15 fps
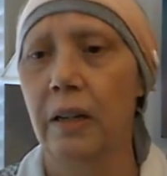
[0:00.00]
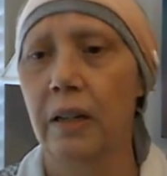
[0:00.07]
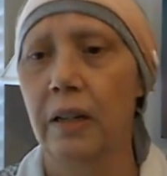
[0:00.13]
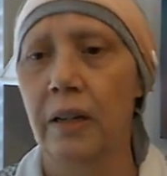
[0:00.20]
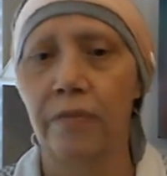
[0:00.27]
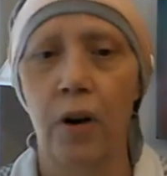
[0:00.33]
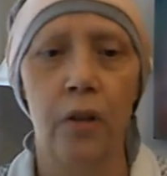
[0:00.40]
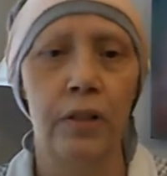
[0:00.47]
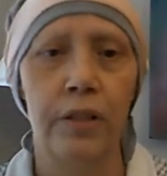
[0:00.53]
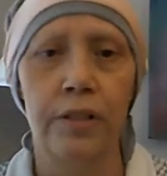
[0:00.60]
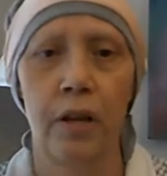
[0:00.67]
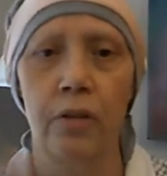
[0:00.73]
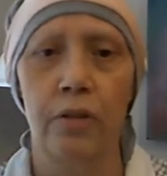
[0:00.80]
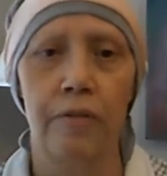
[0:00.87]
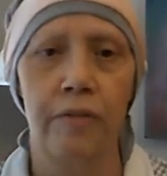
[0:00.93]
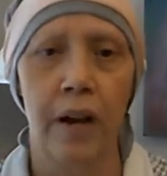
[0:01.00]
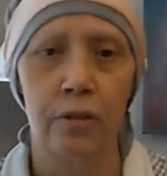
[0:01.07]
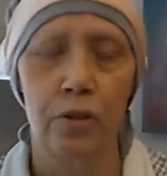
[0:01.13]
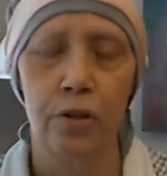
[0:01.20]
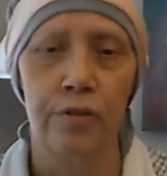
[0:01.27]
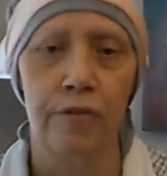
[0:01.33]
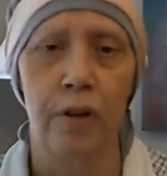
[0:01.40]
if all these other
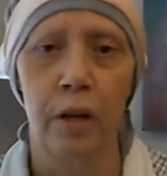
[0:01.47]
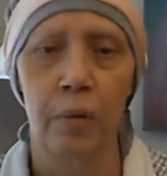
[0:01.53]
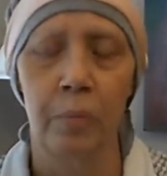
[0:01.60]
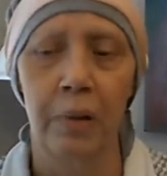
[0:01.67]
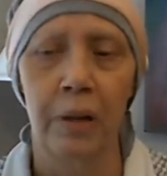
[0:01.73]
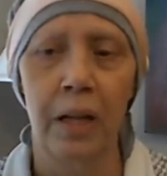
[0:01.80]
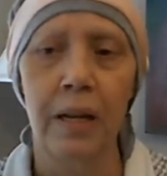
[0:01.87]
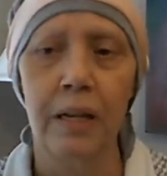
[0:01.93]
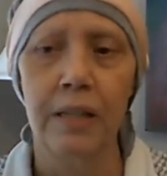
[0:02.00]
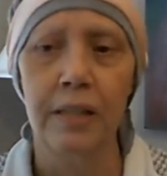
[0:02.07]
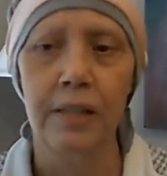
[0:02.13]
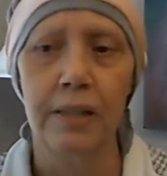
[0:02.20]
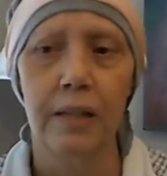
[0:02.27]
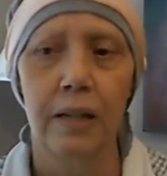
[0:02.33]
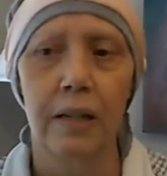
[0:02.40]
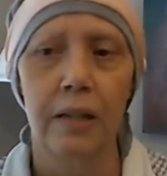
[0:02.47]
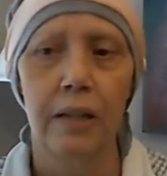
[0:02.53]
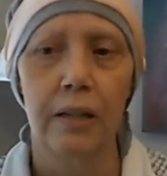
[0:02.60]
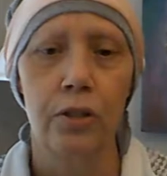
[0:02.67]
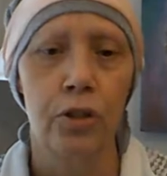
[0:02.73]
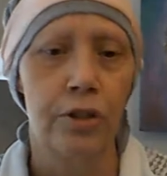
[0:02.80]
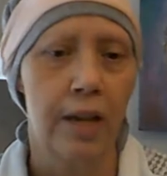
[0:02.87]
factors fall in place,
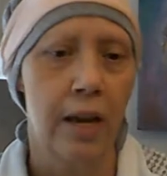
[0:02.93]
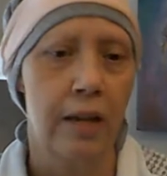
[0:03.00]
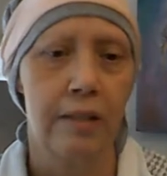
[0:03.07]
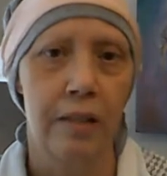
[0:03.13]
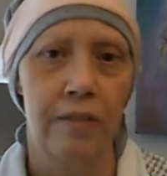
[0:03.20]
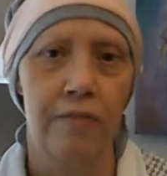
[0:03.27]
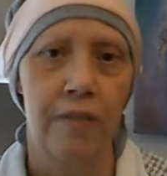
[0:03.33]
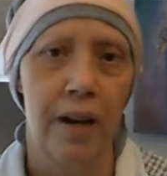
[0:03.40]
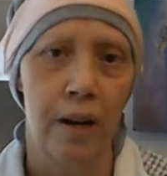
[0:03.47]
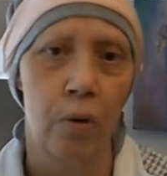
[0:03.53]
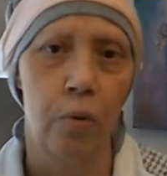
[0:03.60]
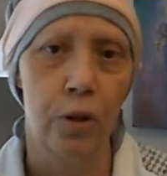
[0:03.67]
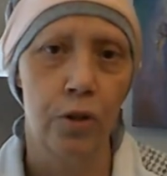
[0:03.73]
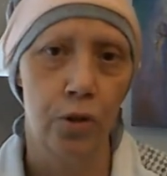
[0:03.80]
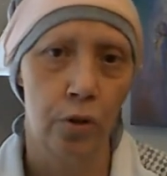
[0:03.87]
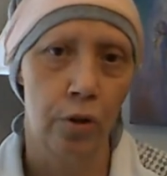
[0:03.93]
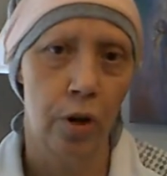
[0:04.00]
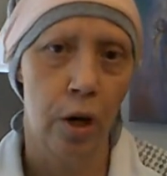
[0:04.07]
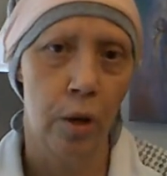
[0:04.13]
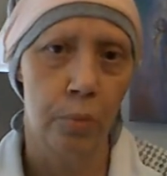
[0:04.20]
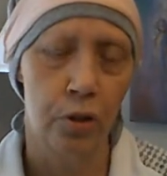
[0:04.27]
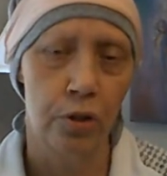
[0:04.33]
just ask and find out what your
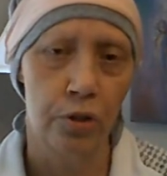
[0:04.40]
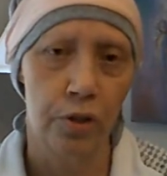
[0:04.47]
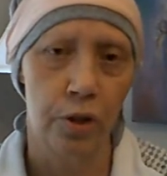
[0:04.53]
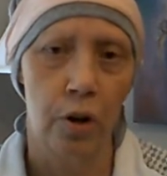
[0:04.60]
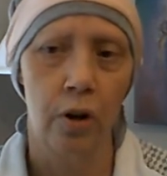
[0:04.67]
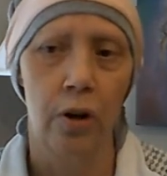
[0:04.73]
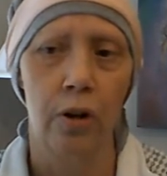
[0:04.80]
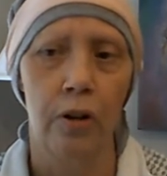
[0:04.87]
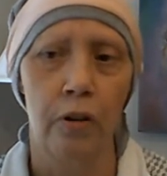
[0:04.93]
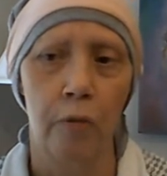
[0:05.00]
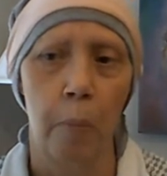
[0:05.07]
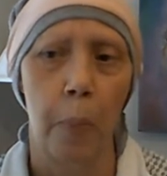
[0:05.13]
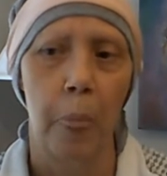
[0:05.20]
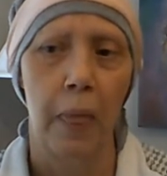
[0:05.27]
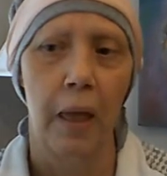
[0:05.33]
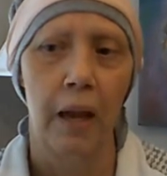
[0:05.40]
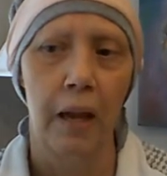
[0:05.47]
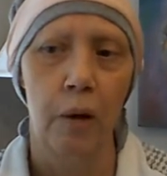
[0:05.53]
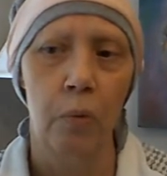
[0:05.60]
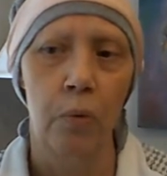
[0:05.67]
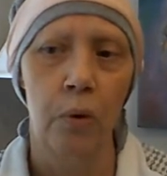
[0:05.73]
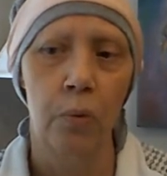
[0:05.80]
options are.
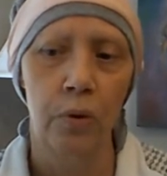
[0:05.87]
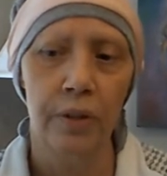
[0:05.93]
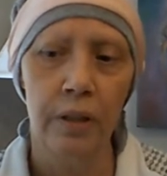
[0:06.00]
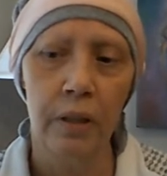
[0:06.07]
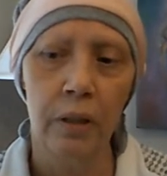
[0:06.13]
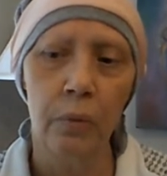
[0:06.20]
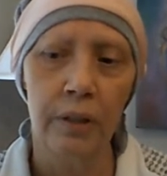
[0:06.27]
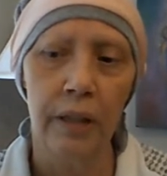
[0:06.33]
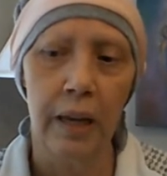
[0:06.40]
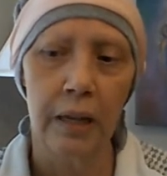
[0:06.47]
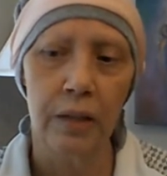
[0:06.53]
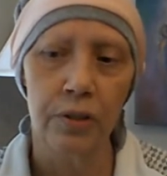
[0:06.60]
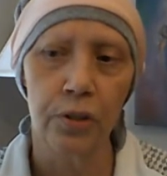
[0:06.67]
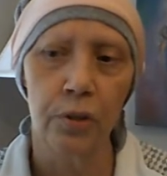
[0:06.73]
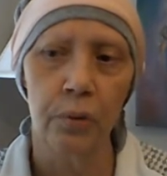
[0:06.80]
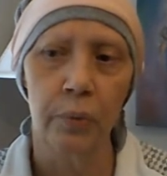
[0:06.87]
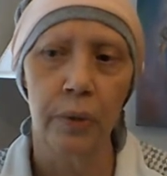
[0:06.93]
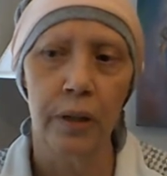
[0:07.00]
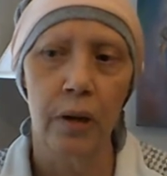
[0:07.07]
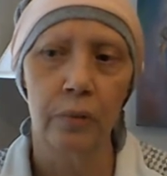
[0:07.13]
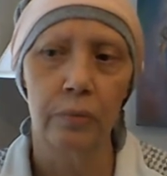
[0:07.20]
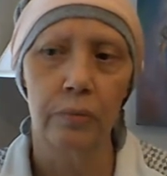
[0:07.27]
When we're dealing with cancer, we
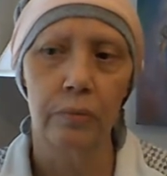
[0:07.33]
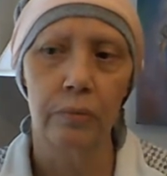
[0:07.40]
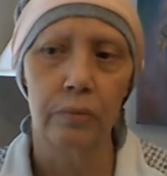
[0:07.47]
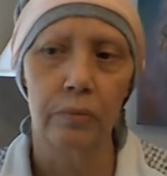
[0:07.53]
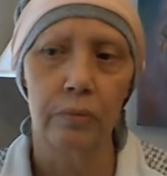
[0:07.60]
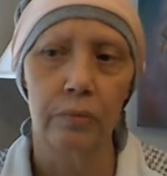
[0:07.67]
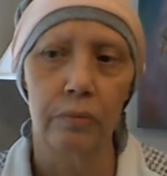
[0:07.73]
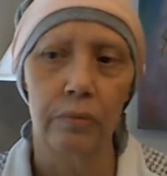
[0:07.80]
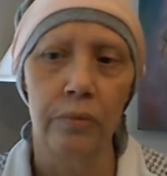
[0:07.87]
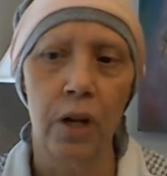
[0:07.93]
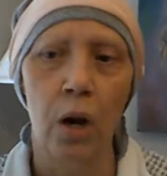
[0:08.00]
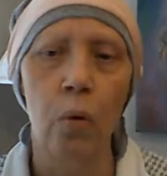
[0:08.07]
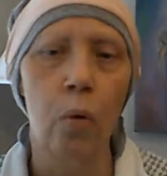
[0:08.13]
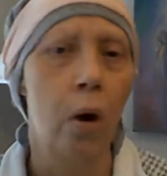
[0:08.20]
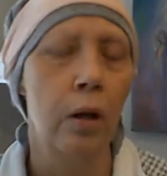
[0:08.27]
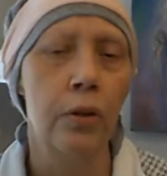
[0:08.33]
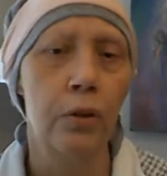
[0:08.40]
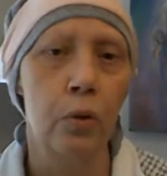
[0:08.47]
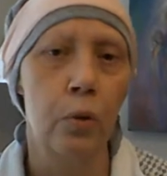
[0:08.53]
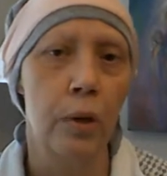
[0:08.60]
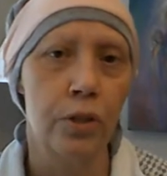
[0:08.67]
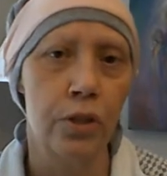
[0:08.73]
don't know all of the
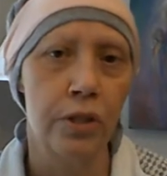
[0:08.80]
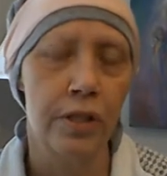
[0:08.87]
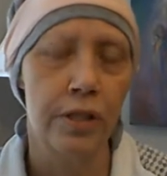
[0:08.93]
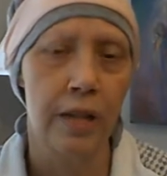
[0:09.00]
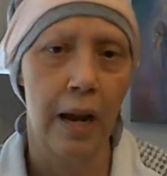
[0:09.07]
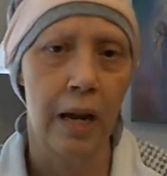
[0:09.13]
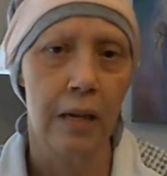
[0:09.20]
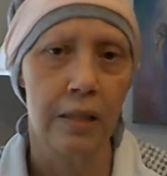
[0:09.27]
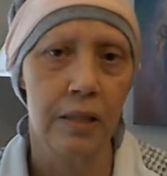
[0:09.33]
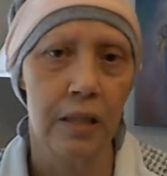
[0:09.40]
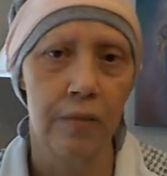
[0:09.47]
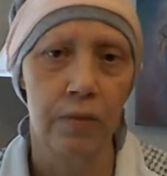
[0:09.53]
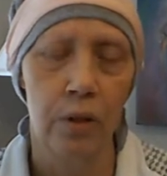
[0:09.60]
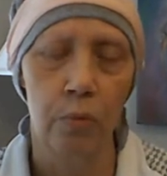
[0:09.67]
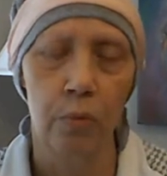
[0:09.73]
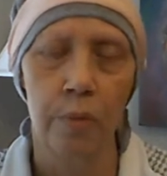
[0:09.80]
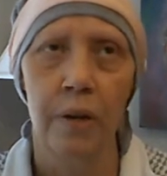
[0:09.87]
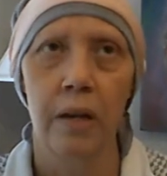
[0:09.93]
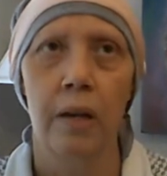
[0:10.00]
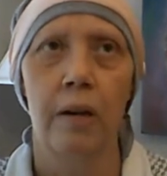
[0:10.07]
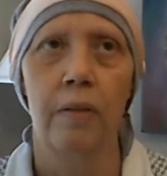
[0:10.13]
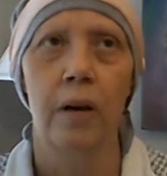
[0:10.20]
questions to ask, even though we
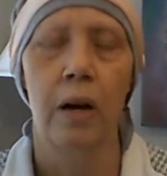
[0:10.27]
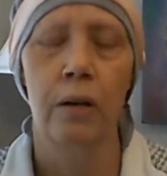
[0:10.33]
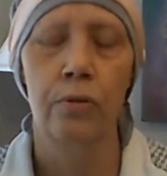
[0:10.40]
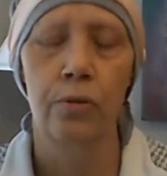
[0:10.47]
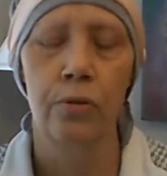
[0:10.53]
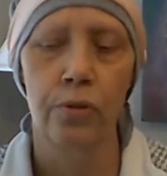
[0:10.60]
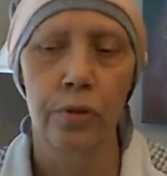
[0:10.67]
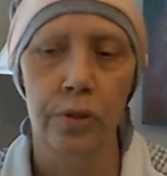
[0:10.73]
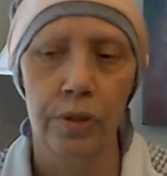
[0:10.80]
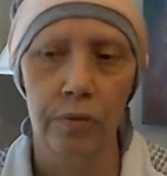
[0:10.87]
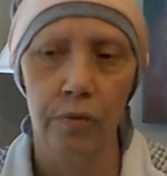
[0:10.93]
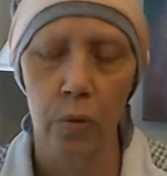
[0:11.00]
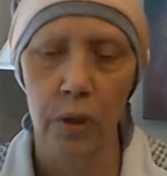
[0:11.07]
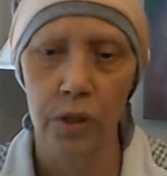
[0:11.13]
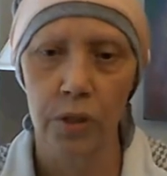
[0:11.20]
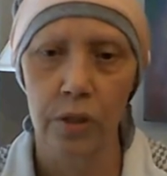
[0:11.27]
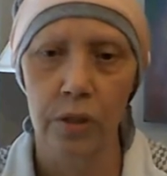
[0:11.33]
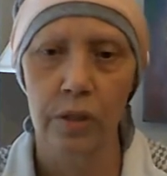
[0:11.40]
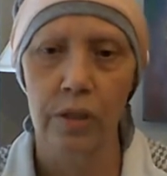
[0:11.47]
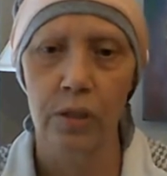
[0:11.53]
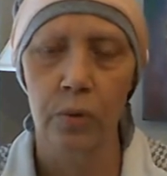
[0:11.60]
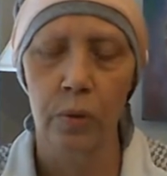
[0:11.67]
may have hundreds of
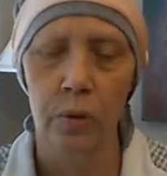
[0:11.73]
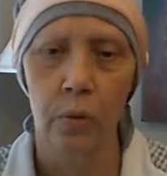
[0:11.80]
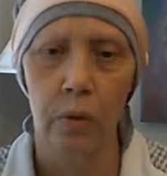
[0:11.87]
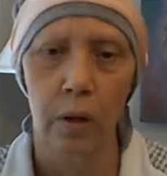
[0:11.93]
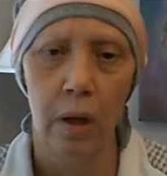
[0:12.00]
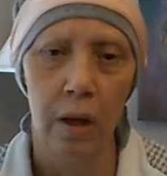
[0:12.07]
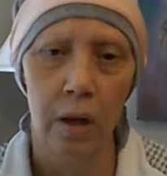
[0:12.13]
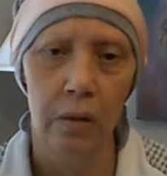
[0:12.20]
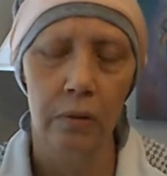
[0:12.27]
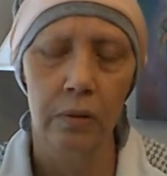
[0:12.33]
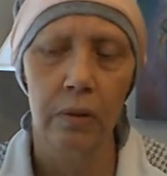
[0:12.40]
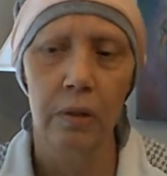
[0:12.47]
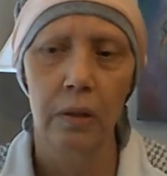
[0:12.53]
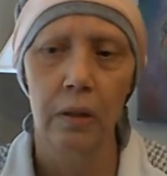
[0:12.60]
questions as we go along.